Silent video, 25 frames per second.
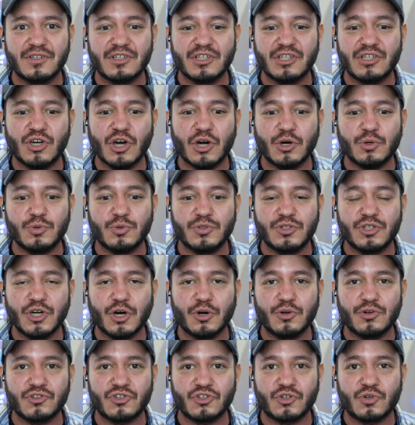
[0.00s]
go go
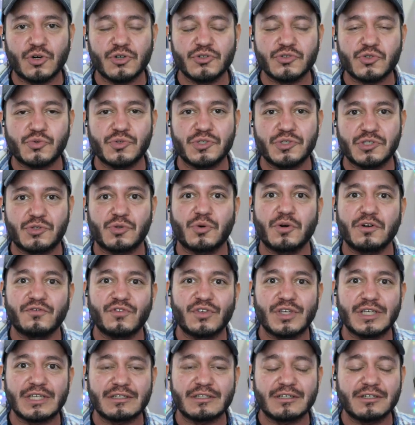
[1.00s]
to the grocery store
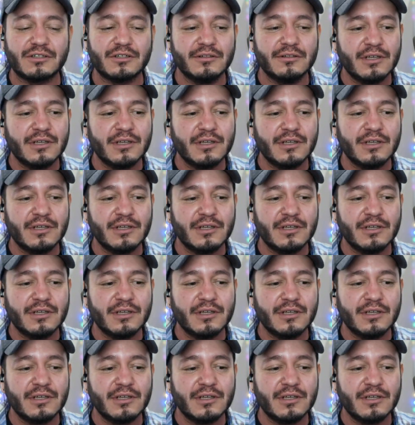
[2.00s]
vehicle.